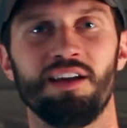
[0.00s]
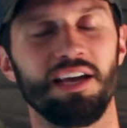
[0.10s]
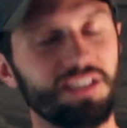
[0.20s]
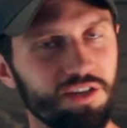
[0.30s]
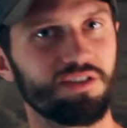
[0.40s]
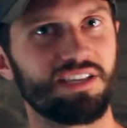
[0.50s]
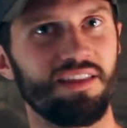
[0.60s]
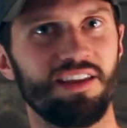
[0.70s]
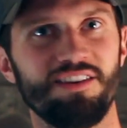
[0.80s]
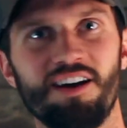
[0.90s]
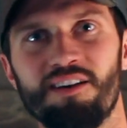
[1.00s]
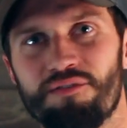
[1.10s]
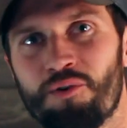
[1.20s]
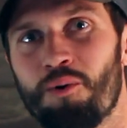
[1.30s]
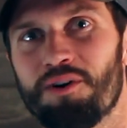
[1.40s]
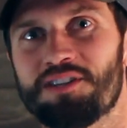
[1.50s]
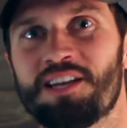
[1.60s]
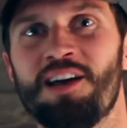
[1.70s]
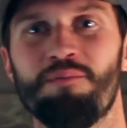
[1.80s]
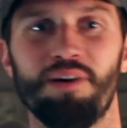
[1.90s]
Easier said than done, of
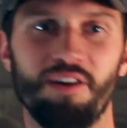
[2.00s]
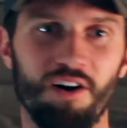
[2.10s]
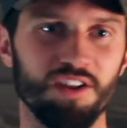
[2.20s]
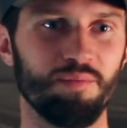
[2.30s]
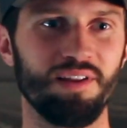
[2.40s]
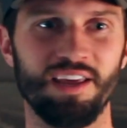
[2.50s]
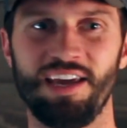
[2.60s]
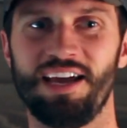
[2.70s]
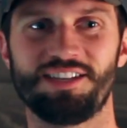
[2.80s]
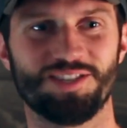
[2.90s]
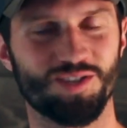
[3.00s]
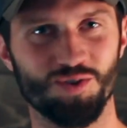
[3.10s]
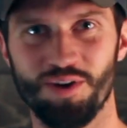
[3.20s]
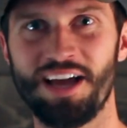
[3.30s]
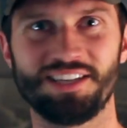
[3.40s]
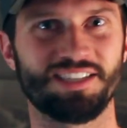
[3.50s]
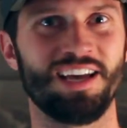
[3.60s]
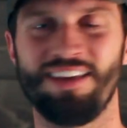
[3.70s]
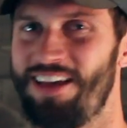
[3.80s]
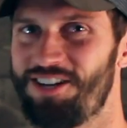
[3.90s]
course. But ultimately, it's
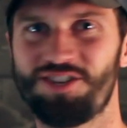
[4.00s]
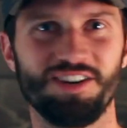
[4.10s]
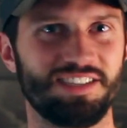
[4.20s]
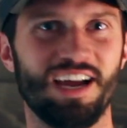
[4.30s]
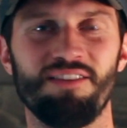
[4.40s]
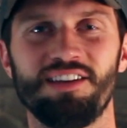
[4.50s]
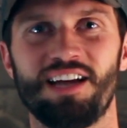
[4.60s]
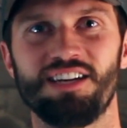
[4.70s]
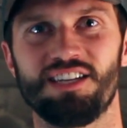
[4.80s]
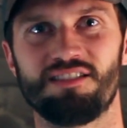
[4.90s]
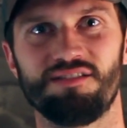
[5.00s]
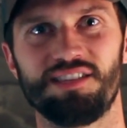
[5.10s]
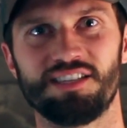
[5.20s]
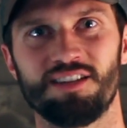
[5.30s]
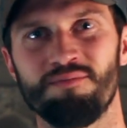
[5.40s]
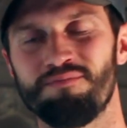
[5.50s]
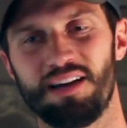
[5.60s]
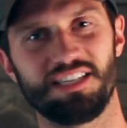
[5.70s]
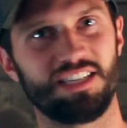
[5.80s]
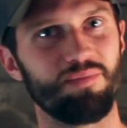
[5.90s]
stress that shuts down the digestive system by
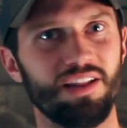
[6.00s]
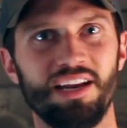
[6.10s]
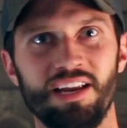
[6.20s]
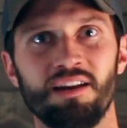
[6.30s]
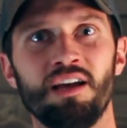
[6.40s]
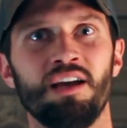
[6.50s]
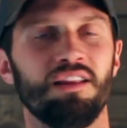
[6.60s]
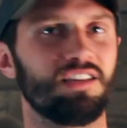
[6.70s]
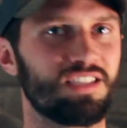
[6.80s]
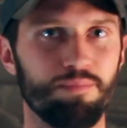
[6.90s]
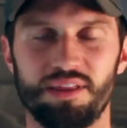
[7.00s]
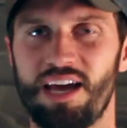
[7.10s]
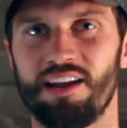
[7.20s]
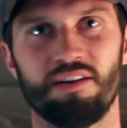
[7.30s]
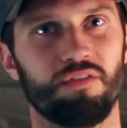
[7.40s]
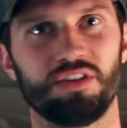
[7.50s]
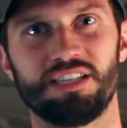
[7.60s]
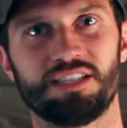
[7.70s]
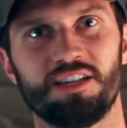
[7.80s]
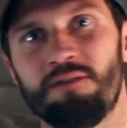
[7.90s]
stimulating the sympathetic nervous
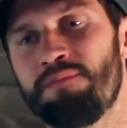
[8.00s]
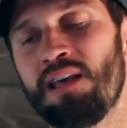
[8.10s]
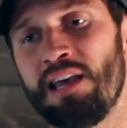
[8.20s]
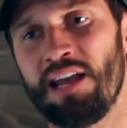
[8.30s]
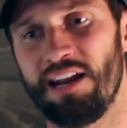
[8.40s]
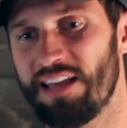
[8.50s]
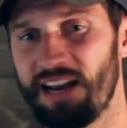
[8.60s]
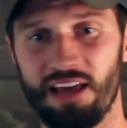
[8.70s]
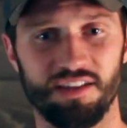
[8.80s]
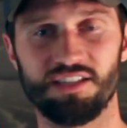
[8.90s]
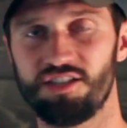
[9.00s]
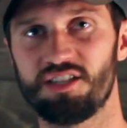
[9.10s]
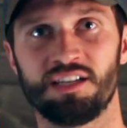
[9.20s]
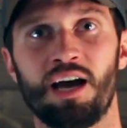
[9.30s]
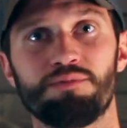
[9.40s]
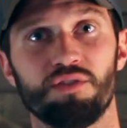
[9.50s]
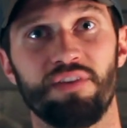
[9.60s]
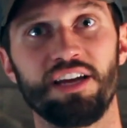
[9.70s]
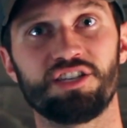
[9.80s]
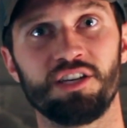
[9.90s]
system. And again, this is just an
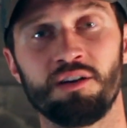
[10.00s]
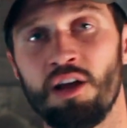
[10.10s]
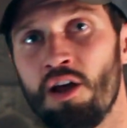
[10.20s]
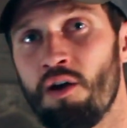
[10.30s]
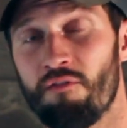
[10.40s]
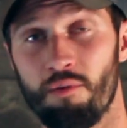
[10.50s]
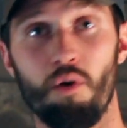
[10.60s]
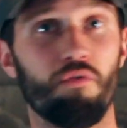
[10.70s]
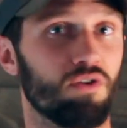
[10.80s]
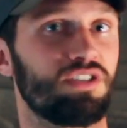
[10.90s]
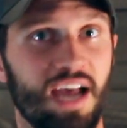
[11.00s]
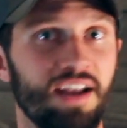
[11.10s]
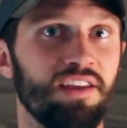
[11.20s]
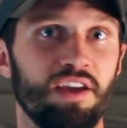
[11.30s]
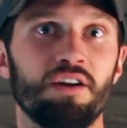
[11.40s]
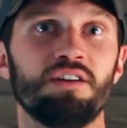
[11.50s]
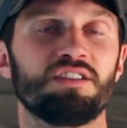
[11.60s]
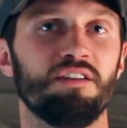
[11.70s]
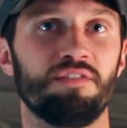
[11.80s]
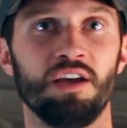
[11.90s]
observation from over ten years
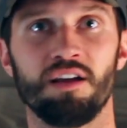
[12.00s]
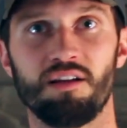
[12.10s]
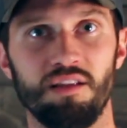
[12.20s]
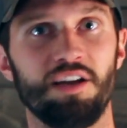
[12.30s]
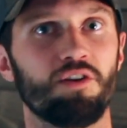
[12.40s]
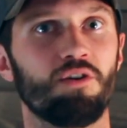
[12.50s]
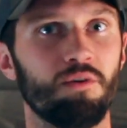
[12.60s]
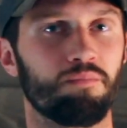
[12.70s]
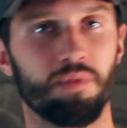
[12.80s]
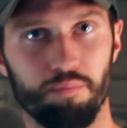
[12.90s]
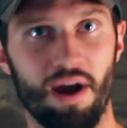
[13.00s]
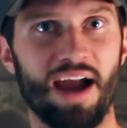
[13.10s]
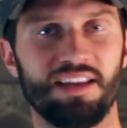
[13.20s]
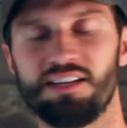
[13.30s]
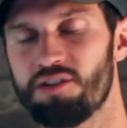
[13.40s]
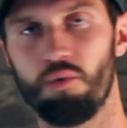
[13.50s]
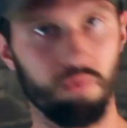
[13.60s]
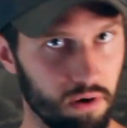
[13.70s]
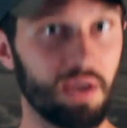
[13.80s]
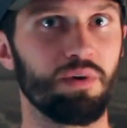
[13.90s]
of clinical practice, so
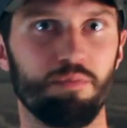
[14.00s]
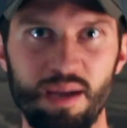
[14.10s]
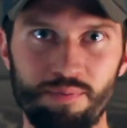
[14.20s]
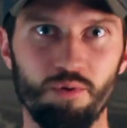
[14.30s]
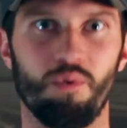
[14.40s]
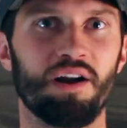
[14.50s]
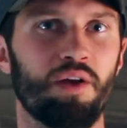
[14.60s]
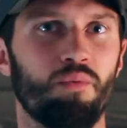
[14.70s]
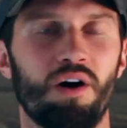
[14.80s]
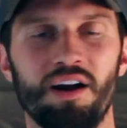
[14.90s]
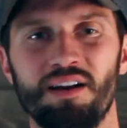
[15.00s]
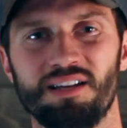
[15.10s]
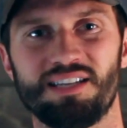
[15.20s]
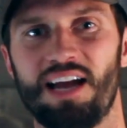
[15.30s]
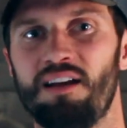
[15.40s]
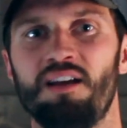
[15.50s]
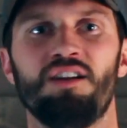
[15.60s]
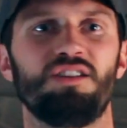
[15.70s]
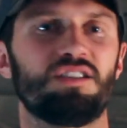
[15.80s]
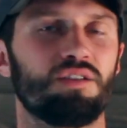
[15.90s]
working with people one-on-one, is that
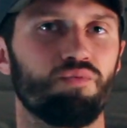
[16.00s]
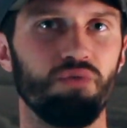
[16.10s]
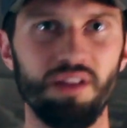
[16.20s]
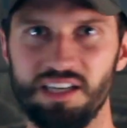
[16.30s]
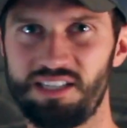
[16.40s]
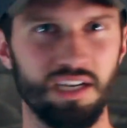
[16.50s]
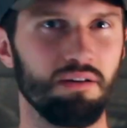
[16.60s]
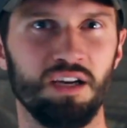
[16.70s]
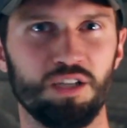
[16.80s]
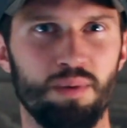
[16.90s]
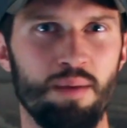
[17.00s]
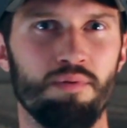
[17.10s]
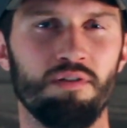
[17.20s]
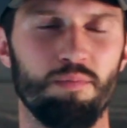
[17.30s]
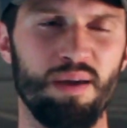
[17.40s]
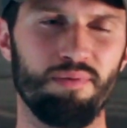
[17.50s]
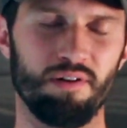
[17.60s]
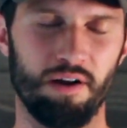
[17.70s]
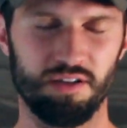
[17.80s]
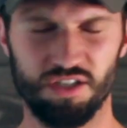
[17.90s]
just the really serious people, the people
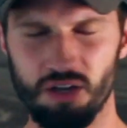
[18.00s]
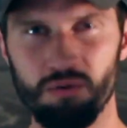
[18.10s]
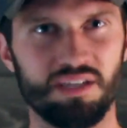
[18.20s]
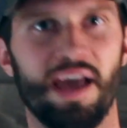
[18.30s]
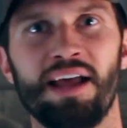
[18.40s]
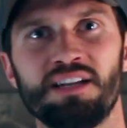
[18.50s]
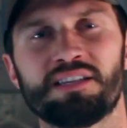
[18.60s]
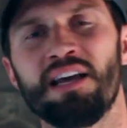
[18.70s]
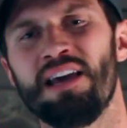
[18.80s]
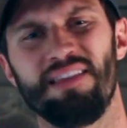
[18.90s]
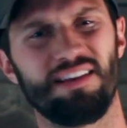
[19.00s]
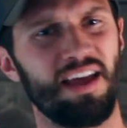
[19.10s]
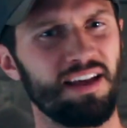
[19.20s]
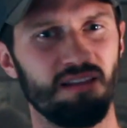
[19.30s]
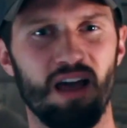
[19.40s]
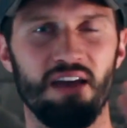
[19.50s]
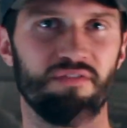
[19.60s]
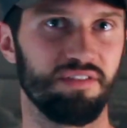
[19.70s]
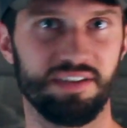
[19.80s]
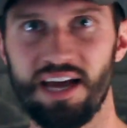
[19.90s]
that are so tense, they take
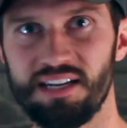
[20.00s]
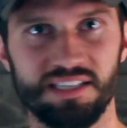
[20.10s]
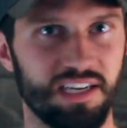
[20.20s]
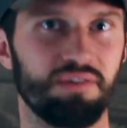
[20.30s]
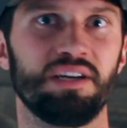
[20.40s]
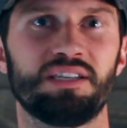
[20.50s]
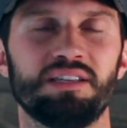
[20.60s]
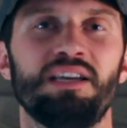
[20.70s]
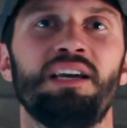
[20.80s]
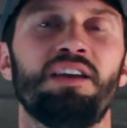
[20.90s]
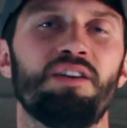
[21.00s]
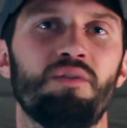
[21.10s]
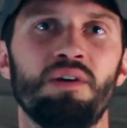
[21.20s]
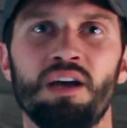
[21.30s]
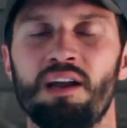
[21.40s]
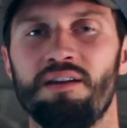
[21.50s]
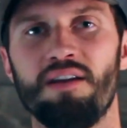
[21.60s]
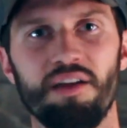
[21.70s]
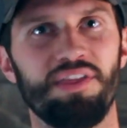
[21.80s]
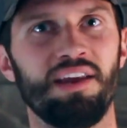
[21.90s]
life dead seriously, you know,
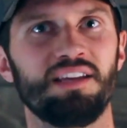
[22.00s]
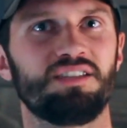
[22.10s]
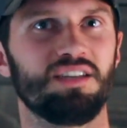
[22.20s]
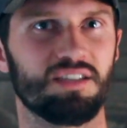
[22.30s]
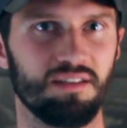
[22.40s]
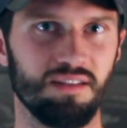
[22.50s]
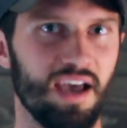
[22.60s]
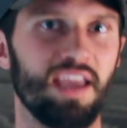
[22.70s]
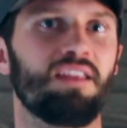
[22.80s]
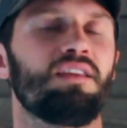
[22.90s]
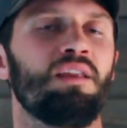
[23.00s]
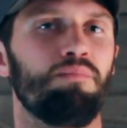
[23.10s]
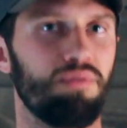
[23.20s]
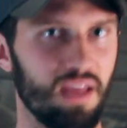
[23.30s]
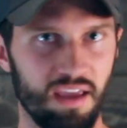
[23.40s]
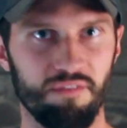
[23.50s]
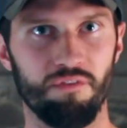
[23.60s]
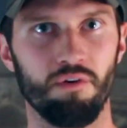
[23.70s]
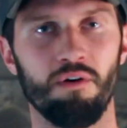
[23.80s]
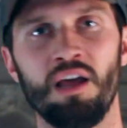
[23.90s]
nothing is just light and
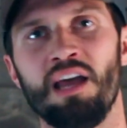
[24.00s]
playful.